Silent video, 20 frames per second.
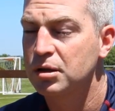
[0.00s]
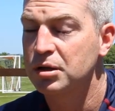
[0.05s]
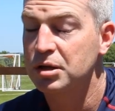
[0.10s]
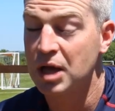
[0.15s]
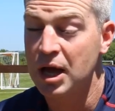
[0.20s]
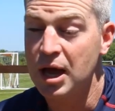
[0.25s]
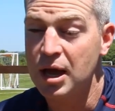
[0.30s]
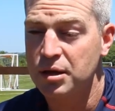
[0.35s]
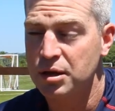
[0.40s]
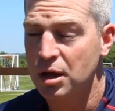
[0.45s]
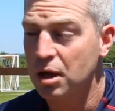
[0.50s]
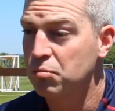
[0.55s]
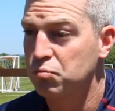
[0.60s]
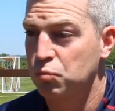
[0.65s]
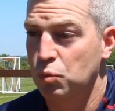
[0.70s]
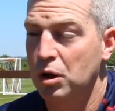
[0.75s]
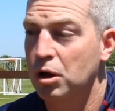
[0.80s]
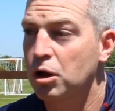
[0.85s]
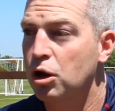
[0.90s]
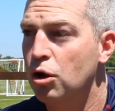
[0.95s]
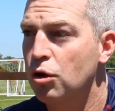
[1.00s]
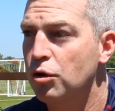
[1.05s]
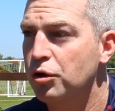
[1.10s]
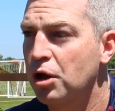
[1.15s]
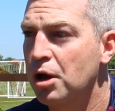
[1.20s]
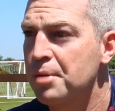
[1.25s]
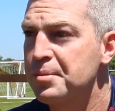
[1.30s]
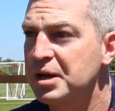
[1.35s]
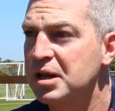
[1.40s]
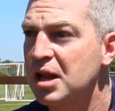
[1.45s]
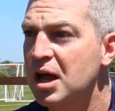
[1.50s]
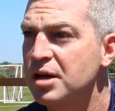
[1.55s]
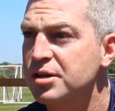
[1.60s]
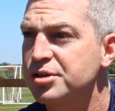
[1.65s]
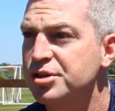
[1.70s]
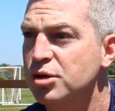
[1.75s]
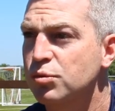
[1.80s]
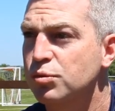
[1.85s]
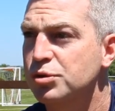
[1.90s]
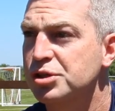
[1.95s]
Yeah, a lot. I mean,
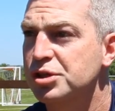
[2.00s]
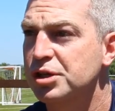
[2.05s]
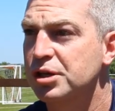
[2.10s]
last year was